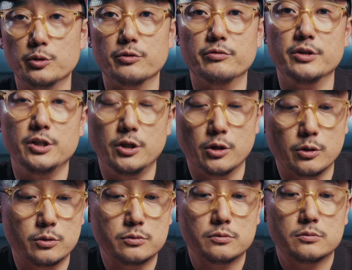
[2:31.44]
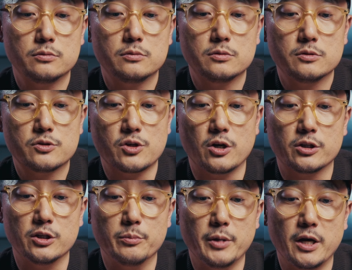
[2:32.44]
video
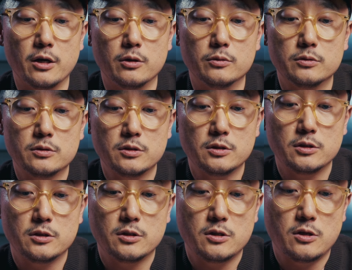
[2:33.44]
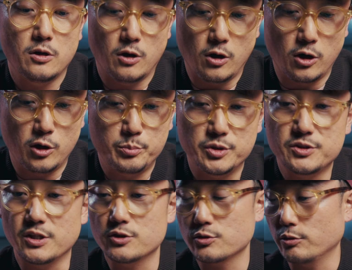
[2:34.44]
talking about all
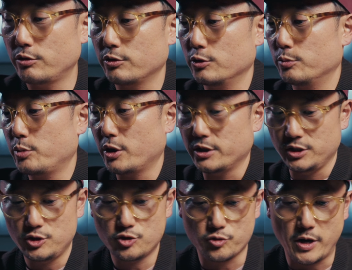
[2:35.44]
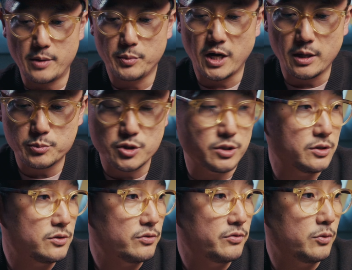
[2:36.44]
potential third-party strap
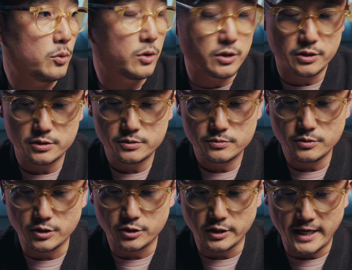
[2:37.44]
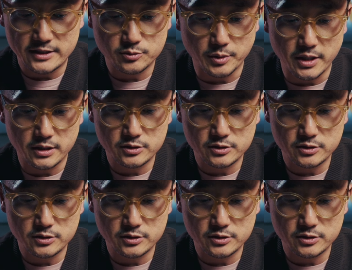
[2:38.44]
options for the glass box,